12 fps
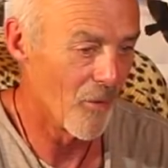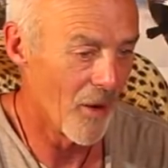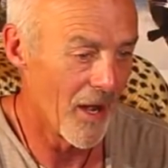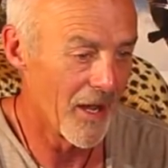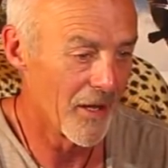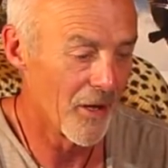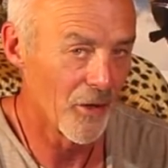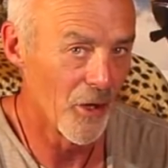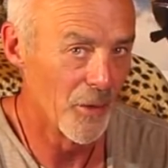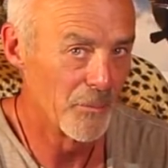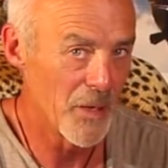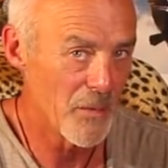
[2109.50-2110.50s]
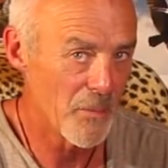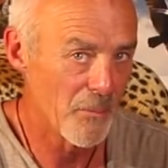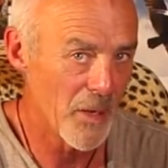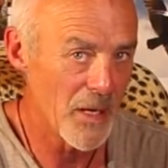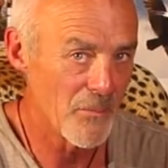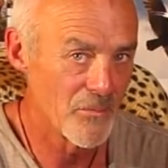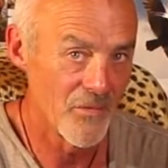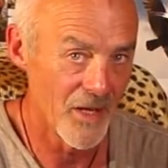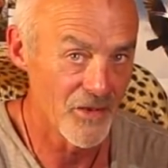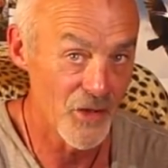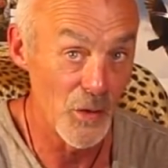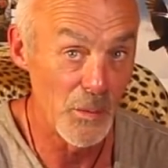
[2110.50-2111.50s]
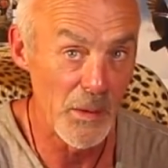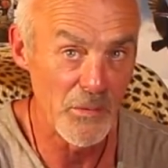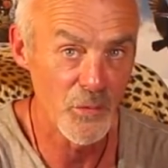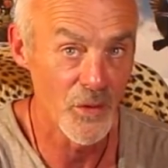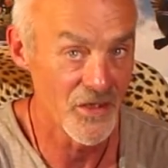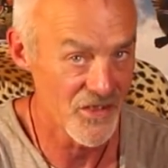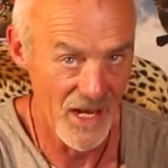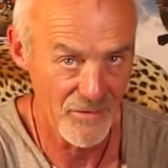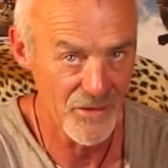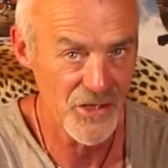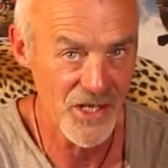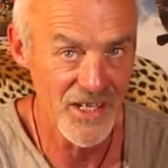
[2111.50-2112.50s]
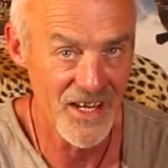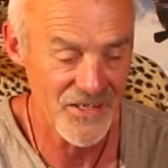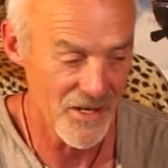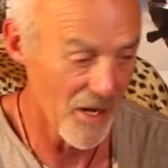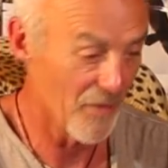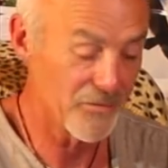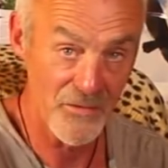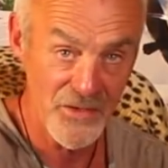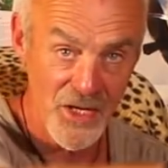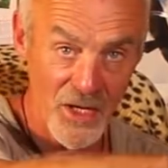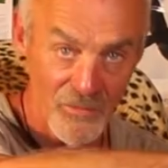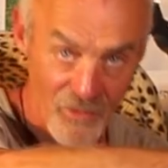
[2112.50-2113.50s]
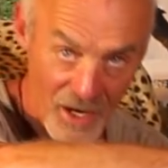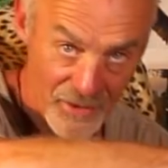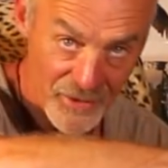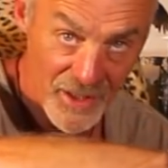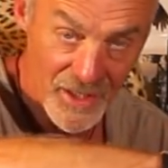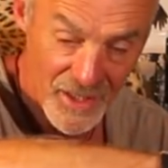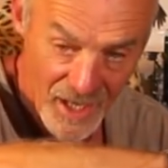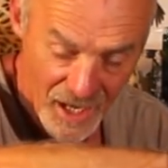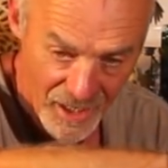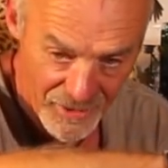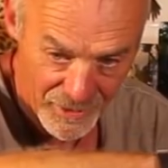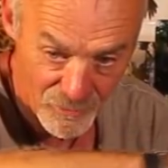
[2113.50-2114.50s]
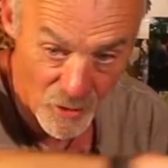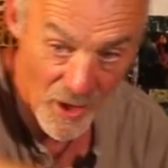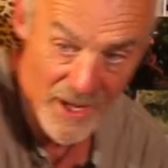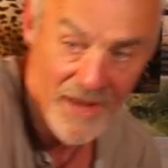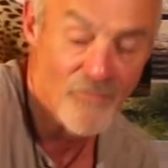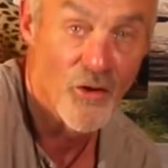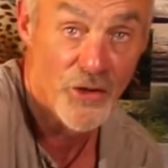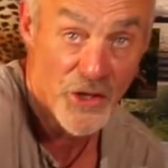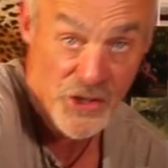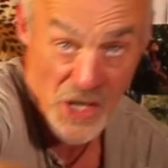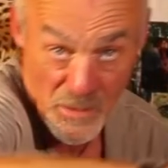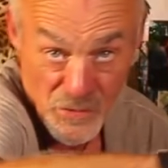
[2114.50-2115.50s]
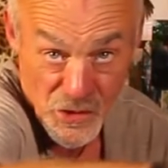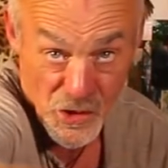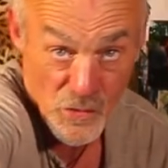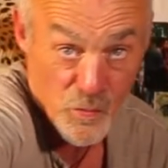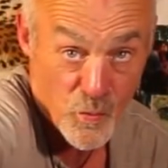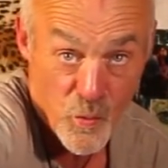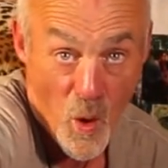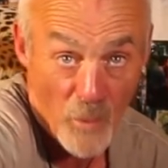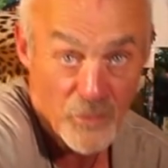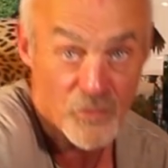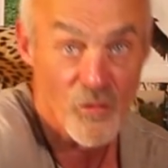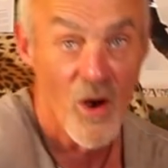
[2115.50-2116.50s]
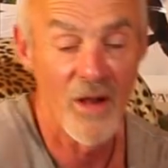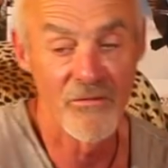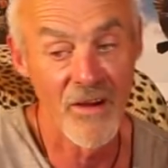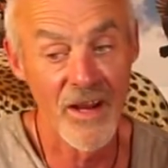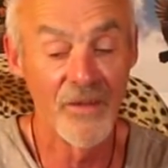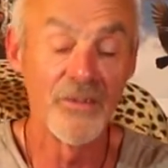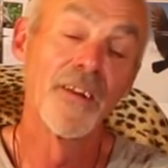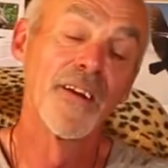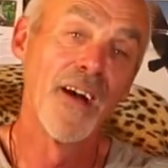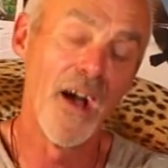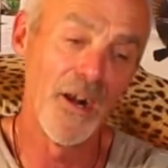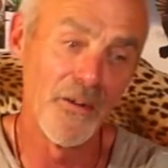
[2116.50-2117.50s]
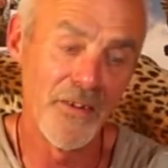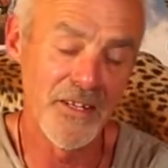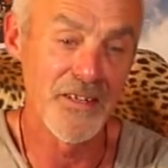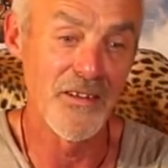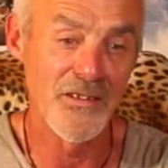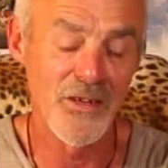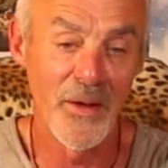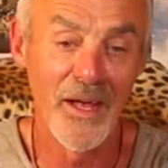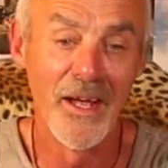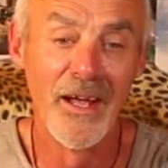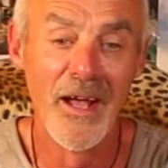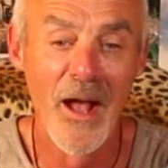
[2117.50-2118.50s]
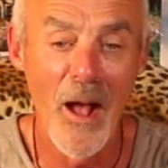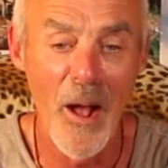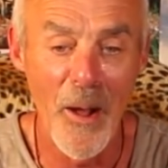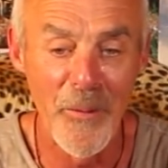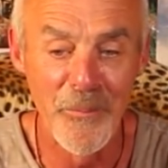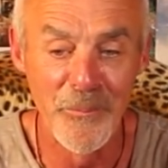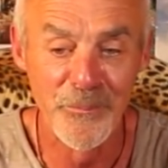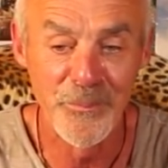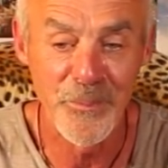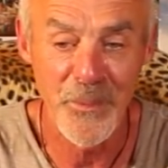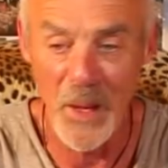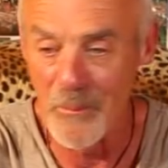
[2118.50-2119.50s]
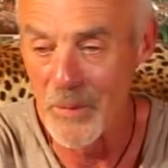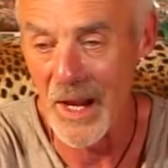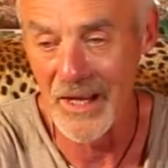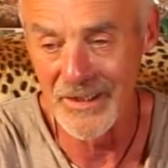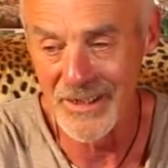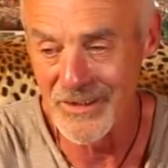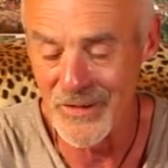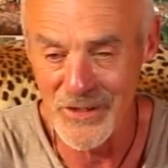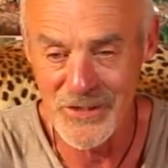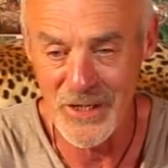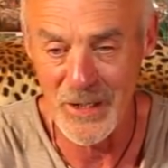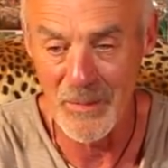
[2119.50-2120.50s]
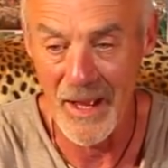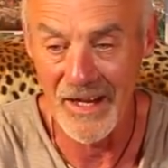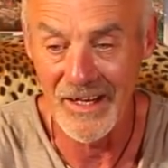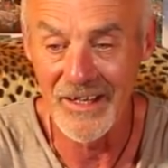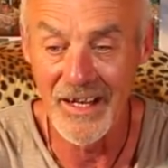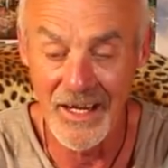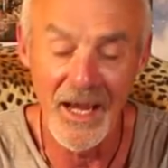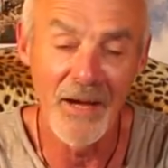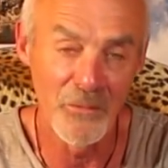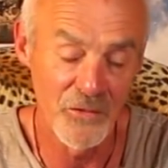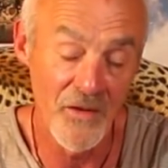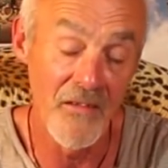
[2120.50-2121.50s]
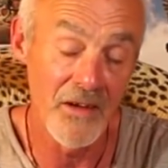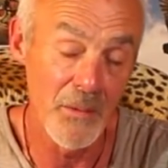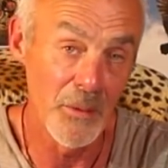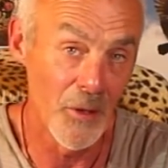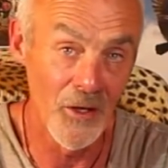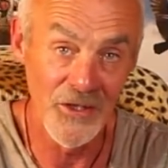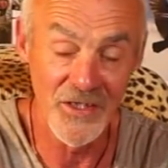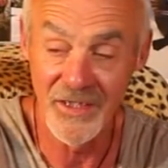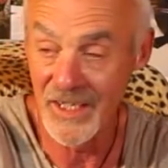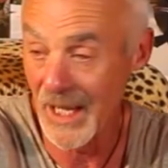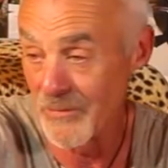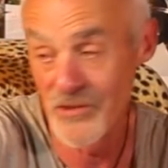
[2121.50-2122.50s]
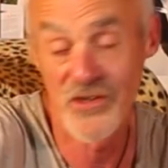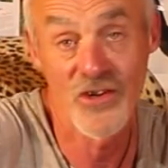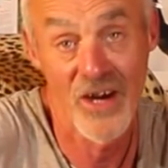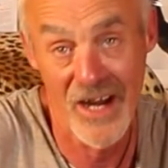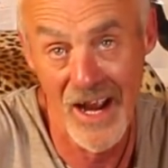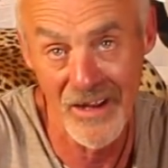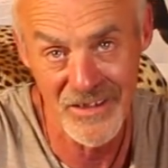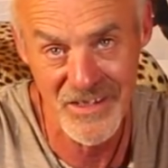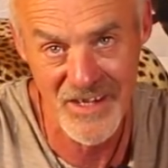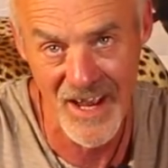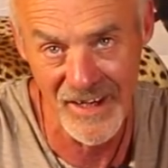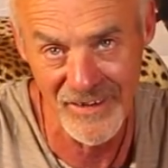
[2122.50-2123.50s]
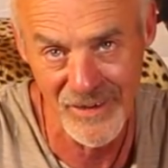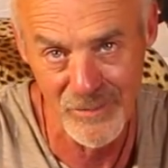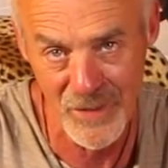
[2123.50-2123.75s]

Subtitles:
away, and I heard beep, beep. Now 2 beeps when you're snag fishing, that's enough. And I've turned around and the right hand rod, the tip's just whopped right round, and I've hit into it and played this fish to the bank. It was very obliging. It came straight out of the snags to